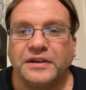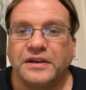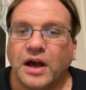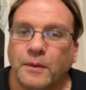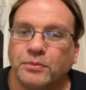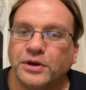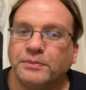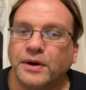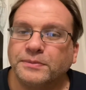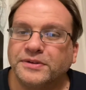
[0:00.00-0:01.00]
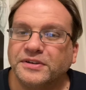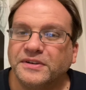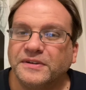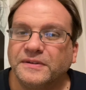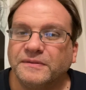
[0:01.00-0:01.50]
I'm pretty pumped.
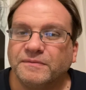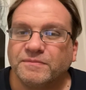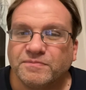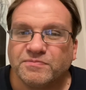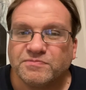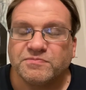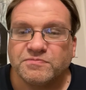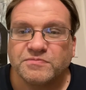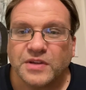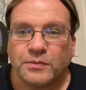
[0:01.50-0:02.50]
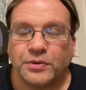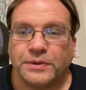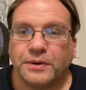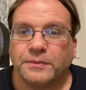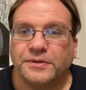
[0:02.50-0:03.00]
Pretty
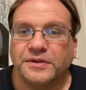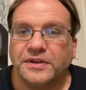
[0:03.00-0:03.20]
pumped.